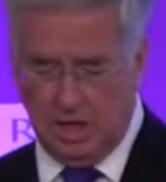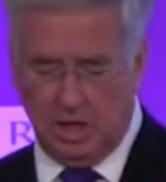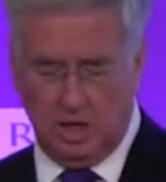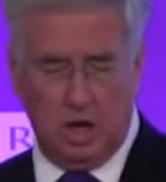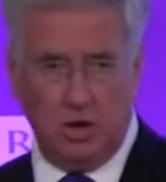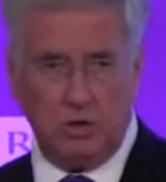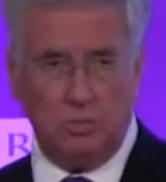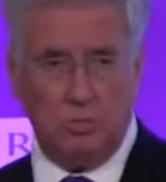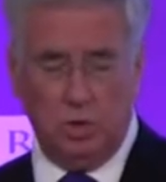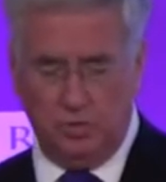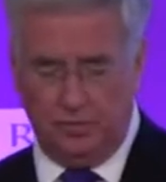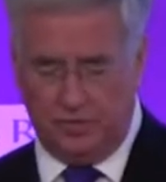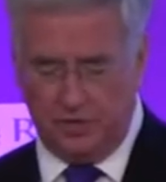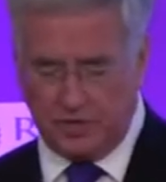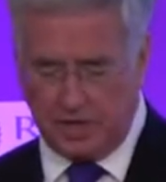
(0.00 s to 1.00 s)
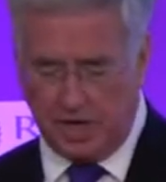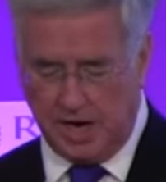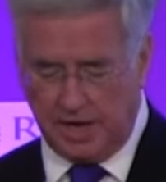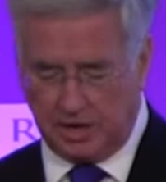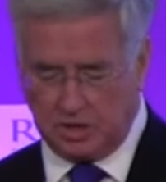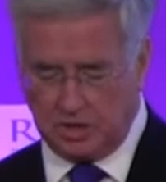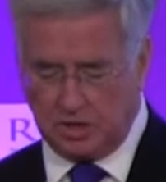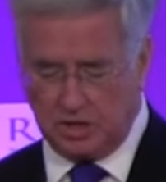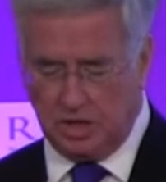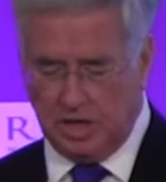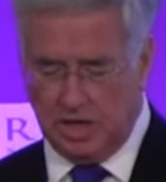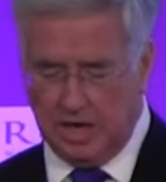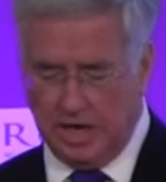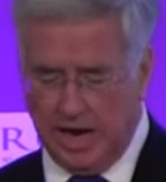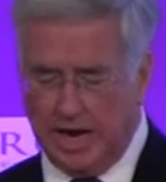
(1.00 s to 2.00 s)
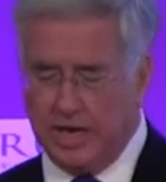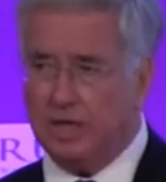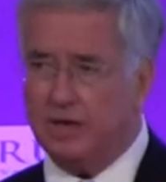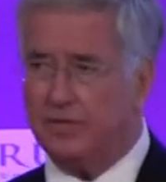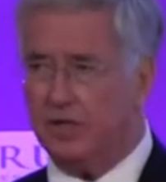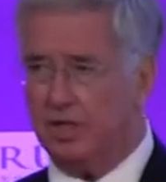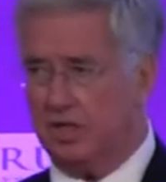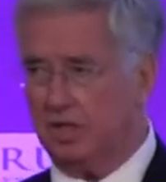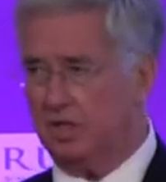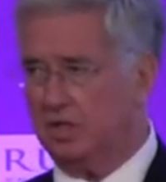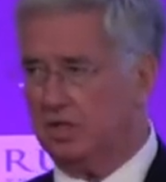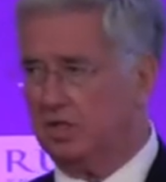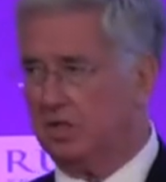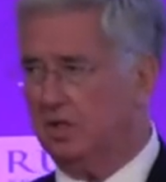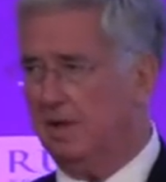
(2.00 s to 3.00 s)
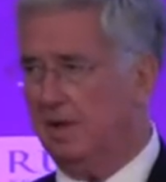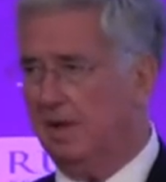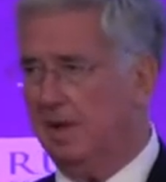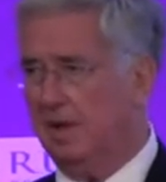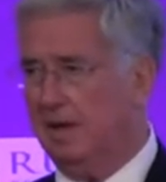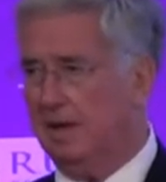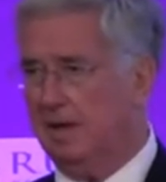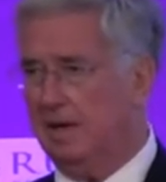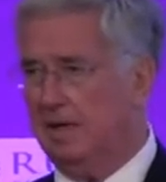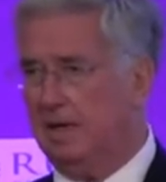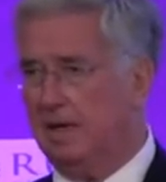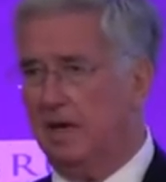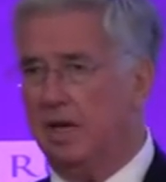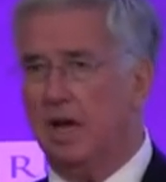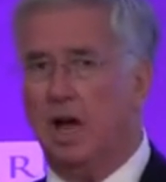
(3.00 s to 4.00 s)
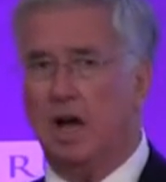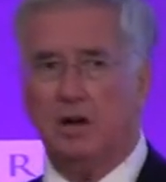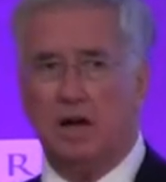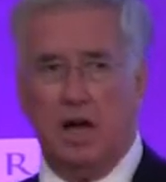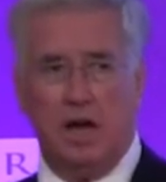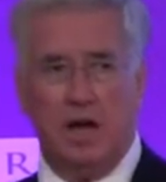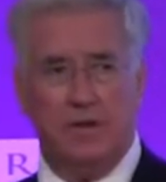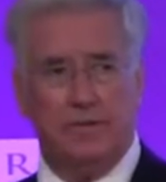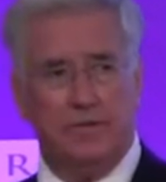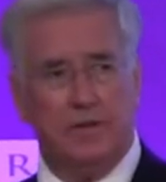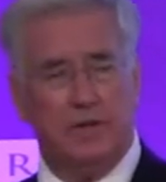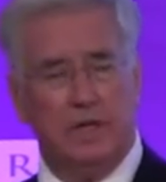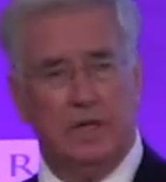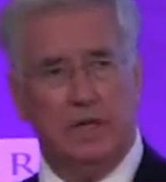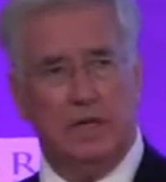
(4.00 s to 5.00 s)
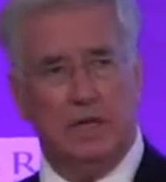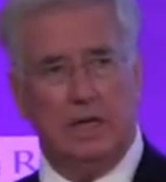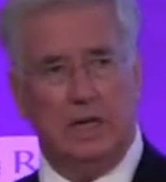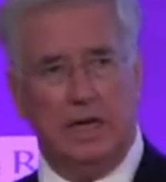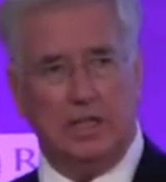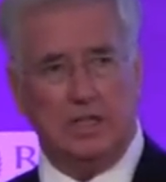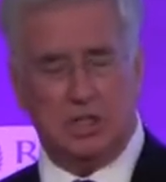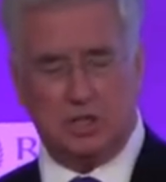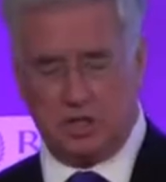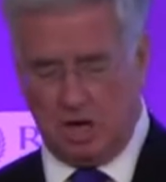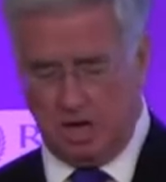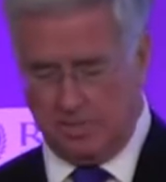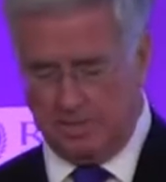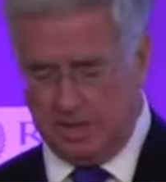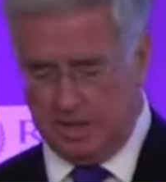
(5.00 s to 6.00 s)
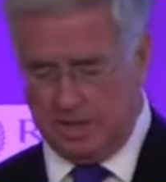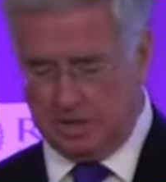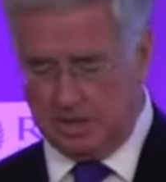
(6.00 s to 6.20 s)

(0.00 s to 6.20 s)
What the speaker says: lone wolf attacks, any of these can now have a cyber